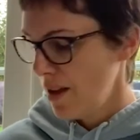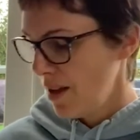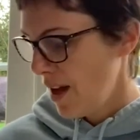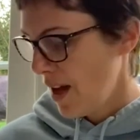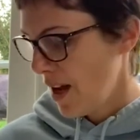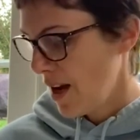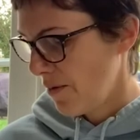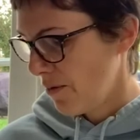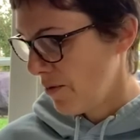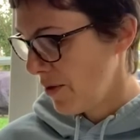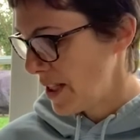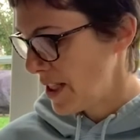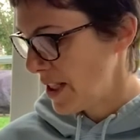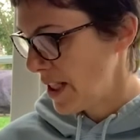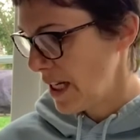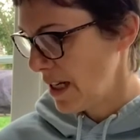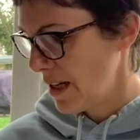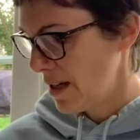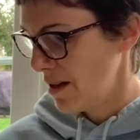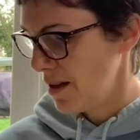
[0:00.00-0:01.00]
And I've
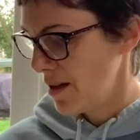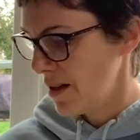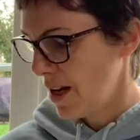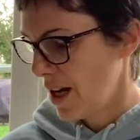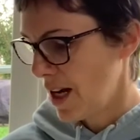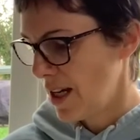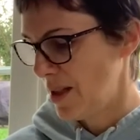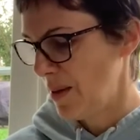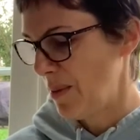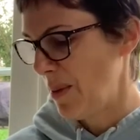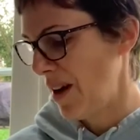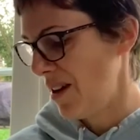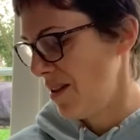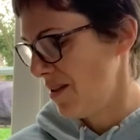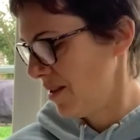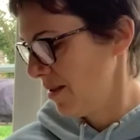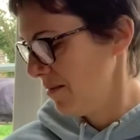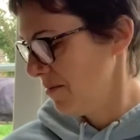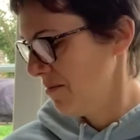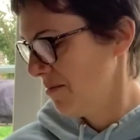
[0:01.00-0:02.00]
written, I
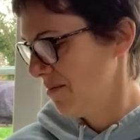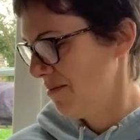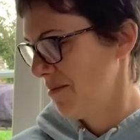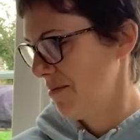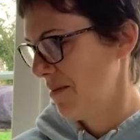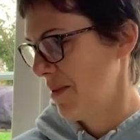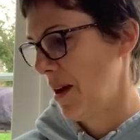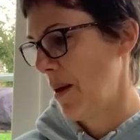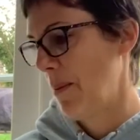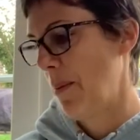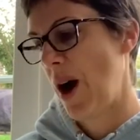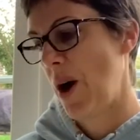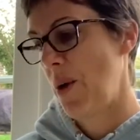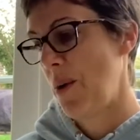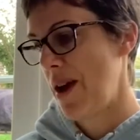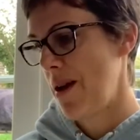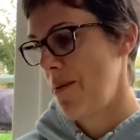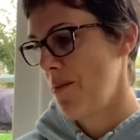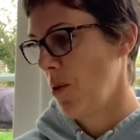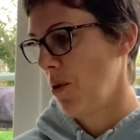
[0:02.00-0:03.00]
suppose, a
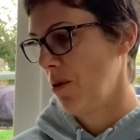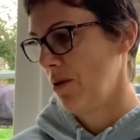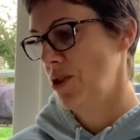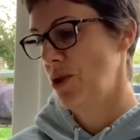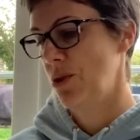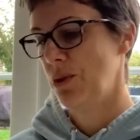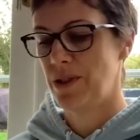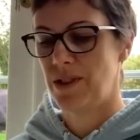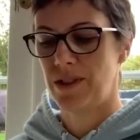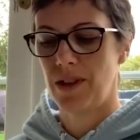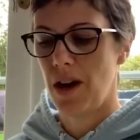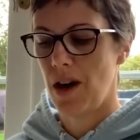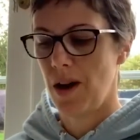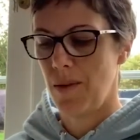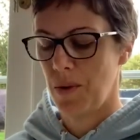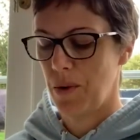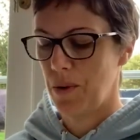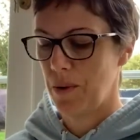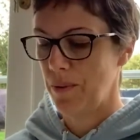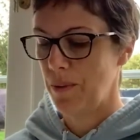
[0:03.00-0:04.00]
poem or a short psalm
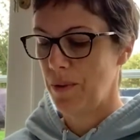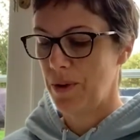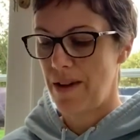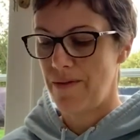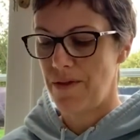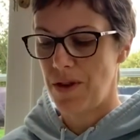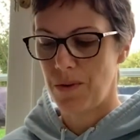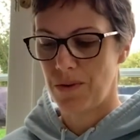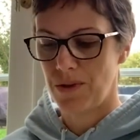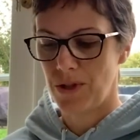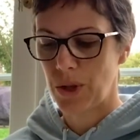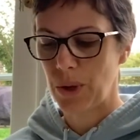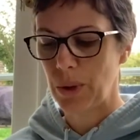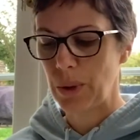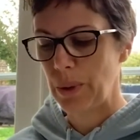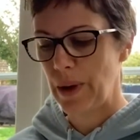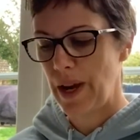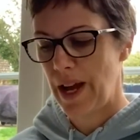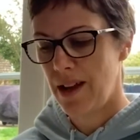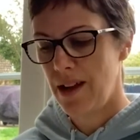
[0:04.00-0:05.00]
or whatever you want to
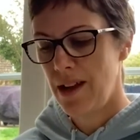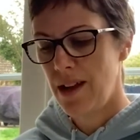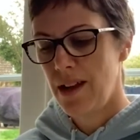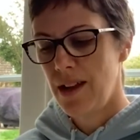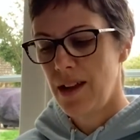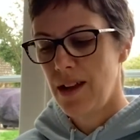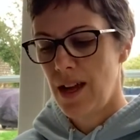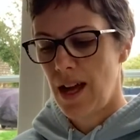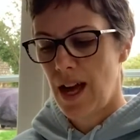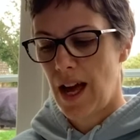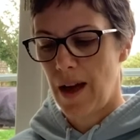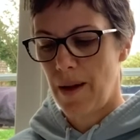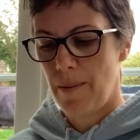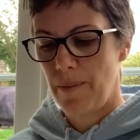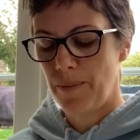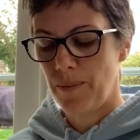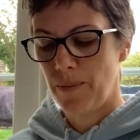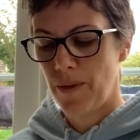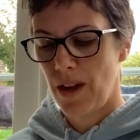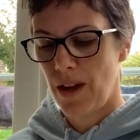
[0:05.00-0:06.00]
call it.
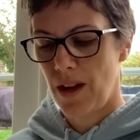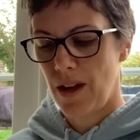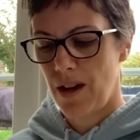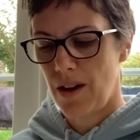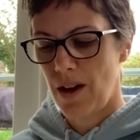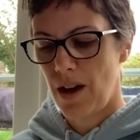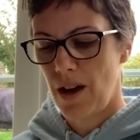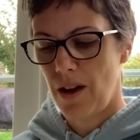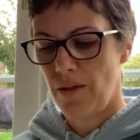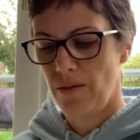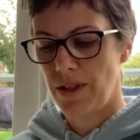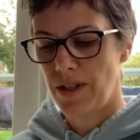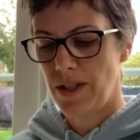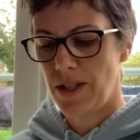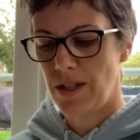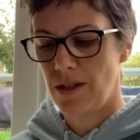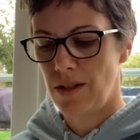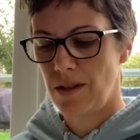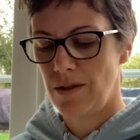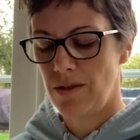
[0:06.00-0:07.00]
Um, I've
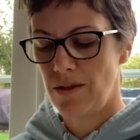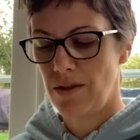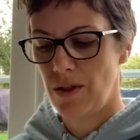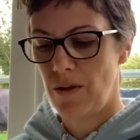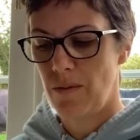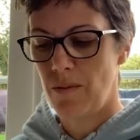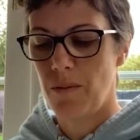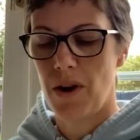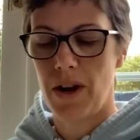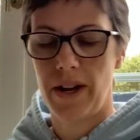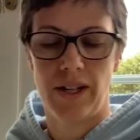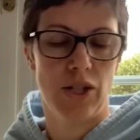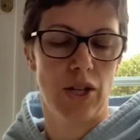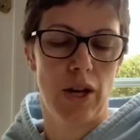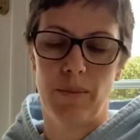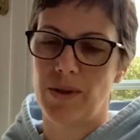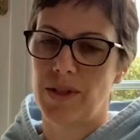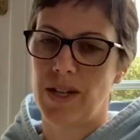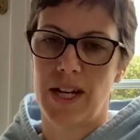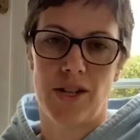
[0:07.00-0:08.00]
written sort of my
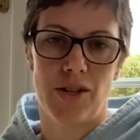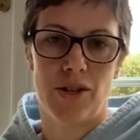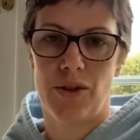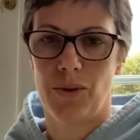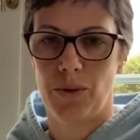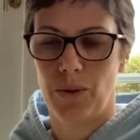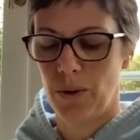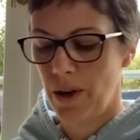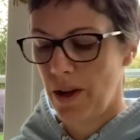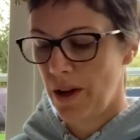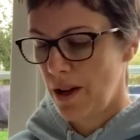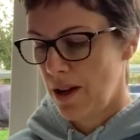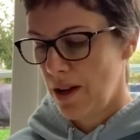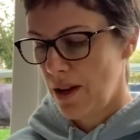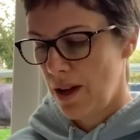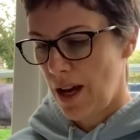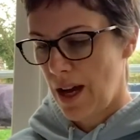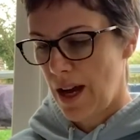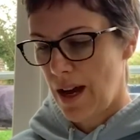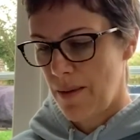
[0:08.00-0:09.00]
interpretation or
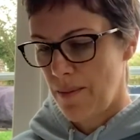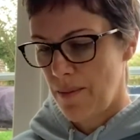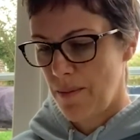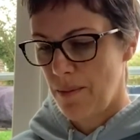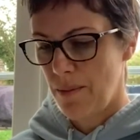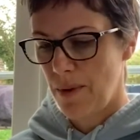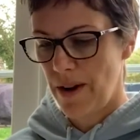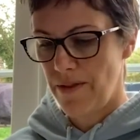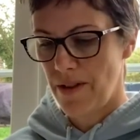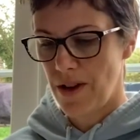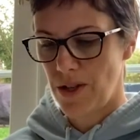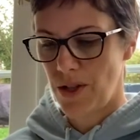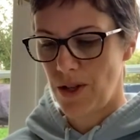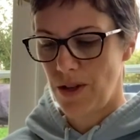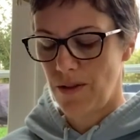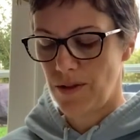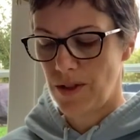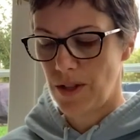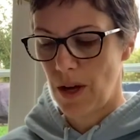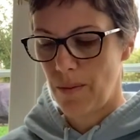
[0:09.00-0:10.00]
um, my version
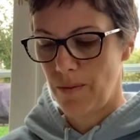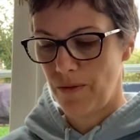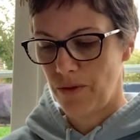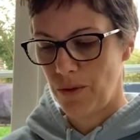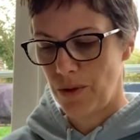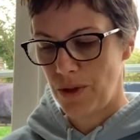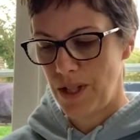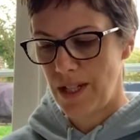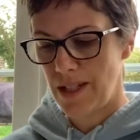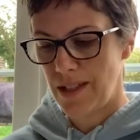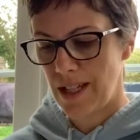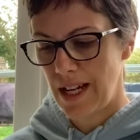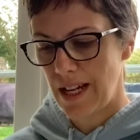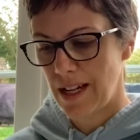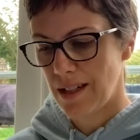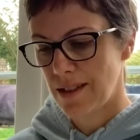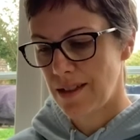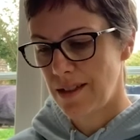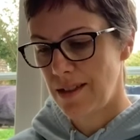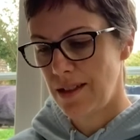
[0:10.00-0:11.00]
of Psalm
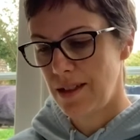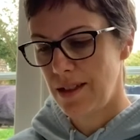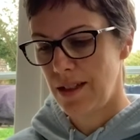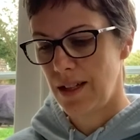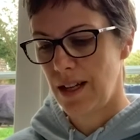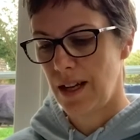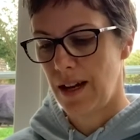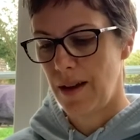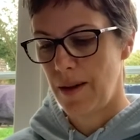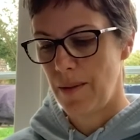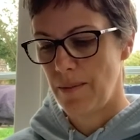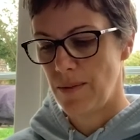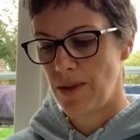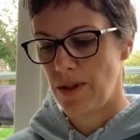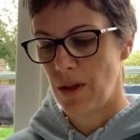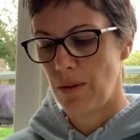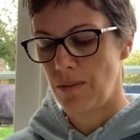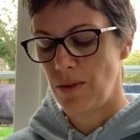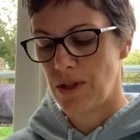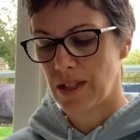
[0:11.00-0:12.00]
46. Um,
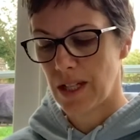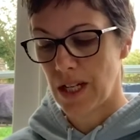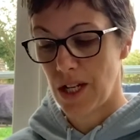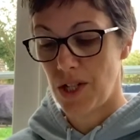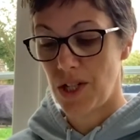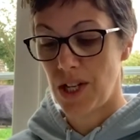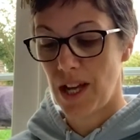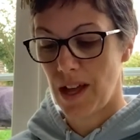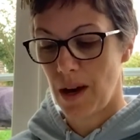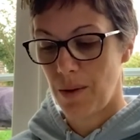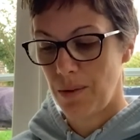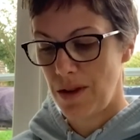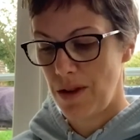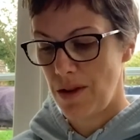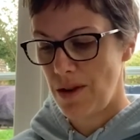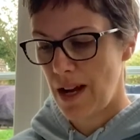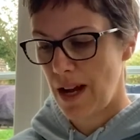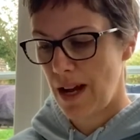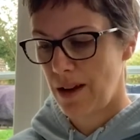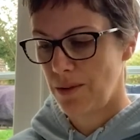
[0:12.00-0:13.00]
so I'm just going to share that with
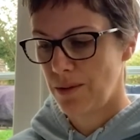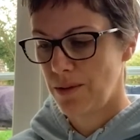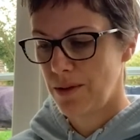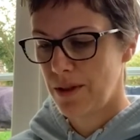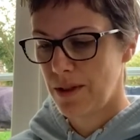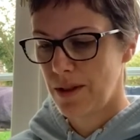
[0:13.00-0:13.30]
you now.